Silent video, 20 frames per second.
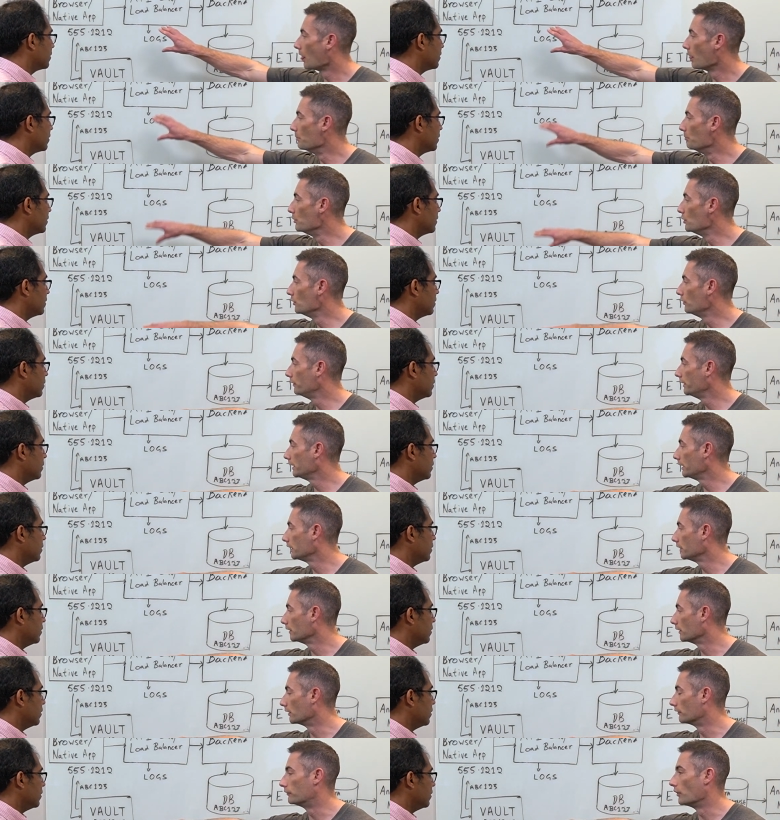
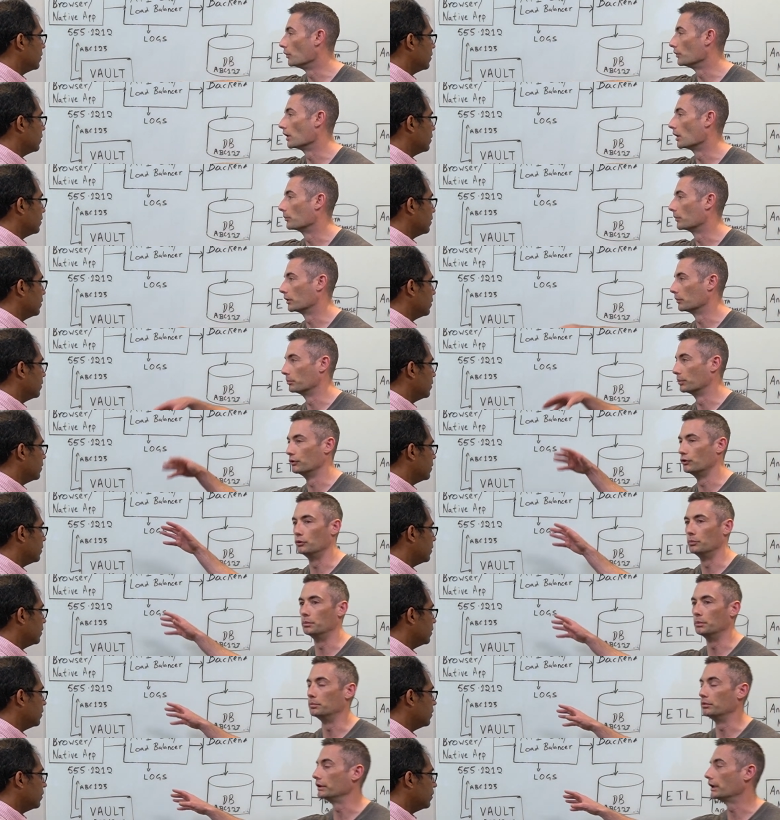Speaker 1: moving the phone number and
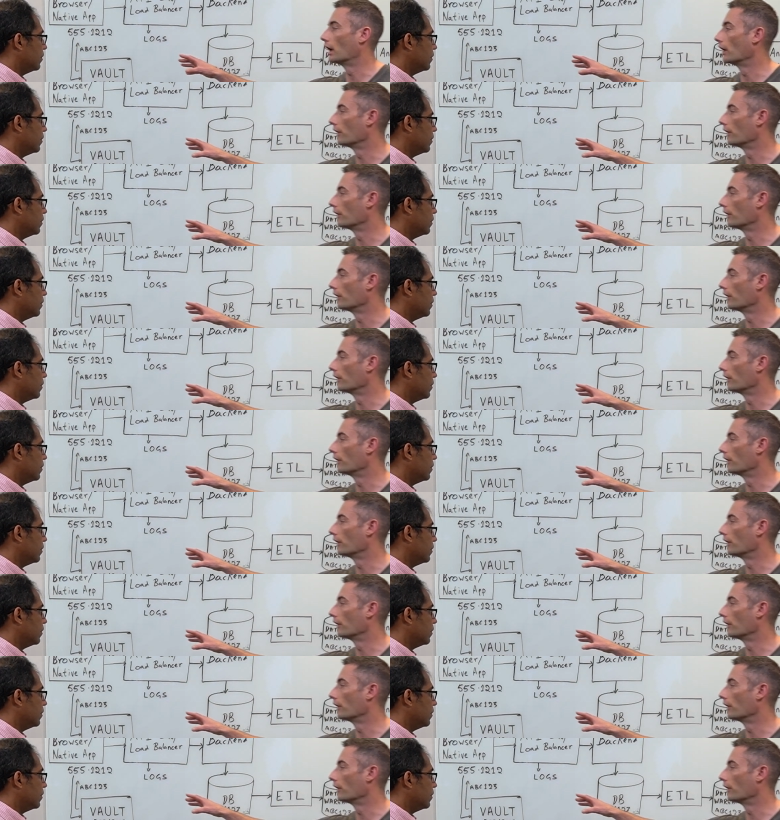presumably